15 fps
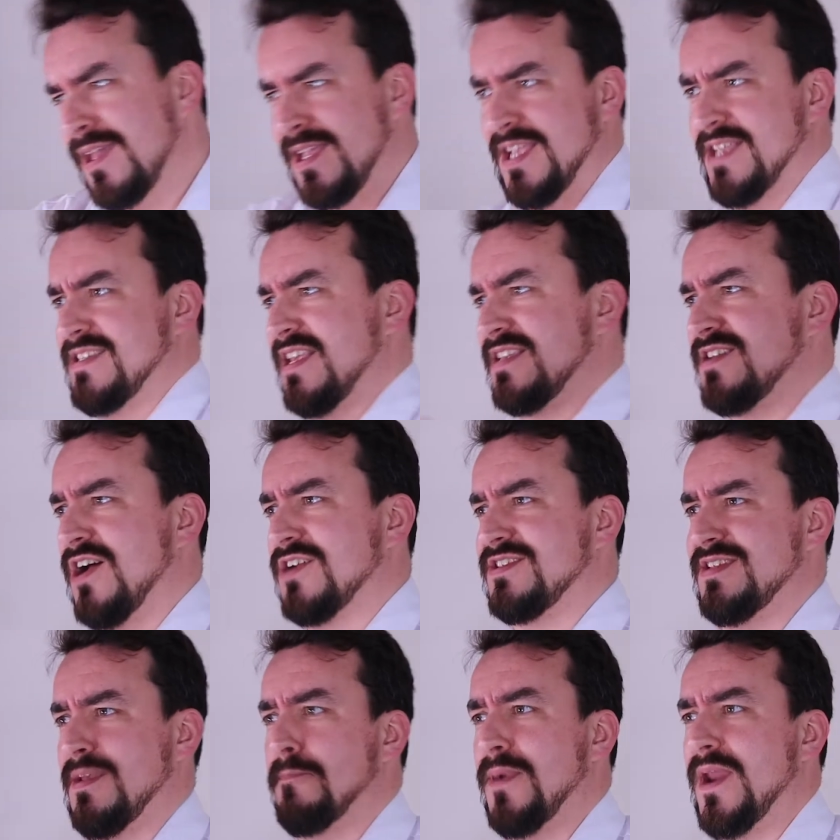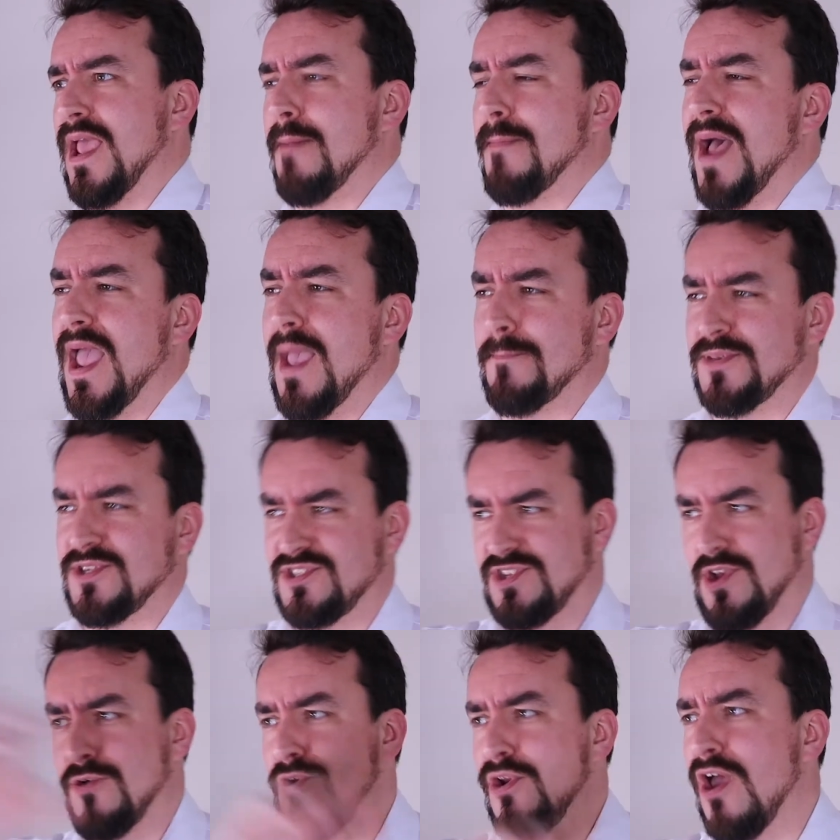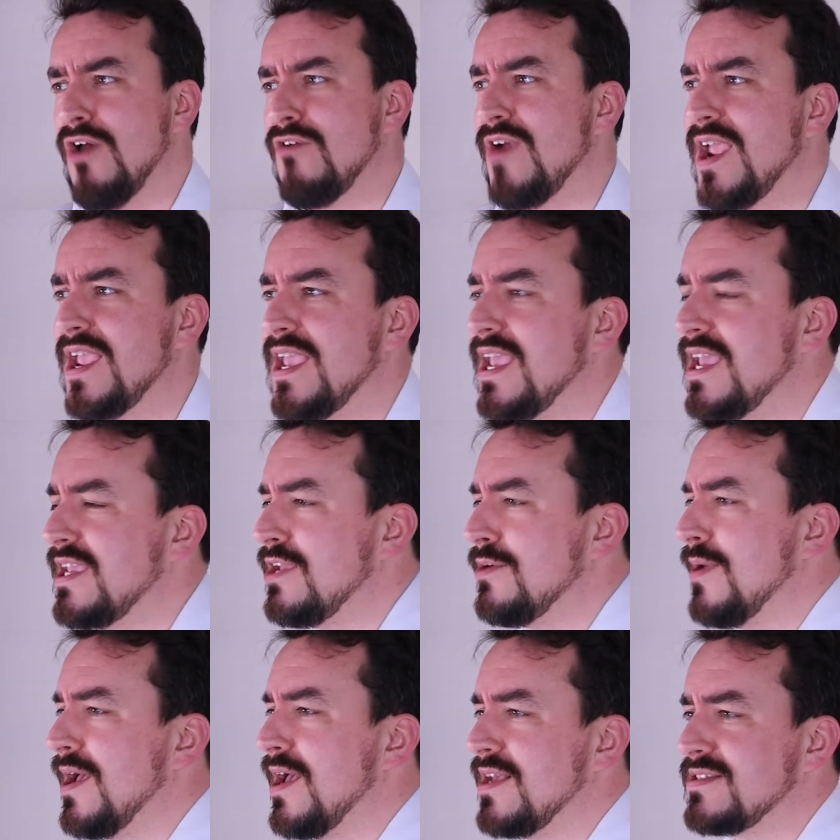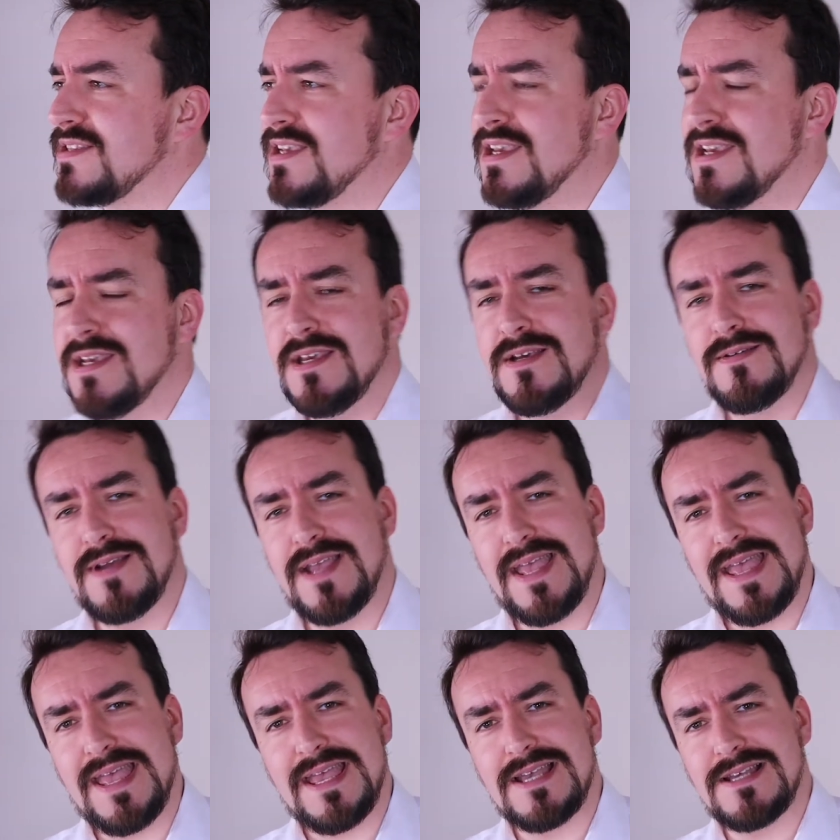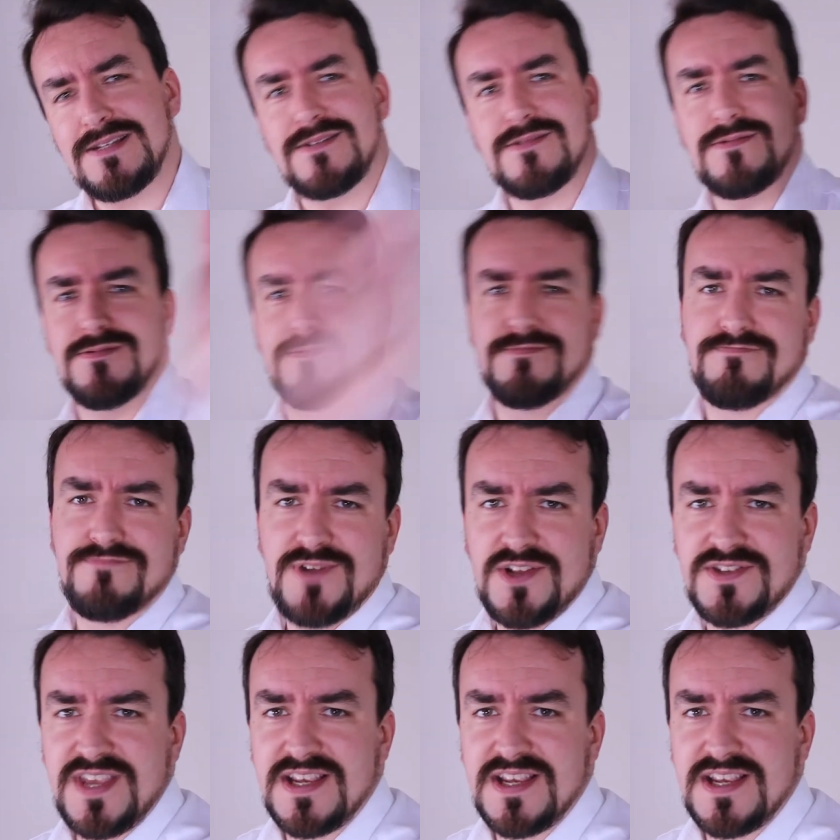Is this not simply a buyer persona, I hear you ask? Well, not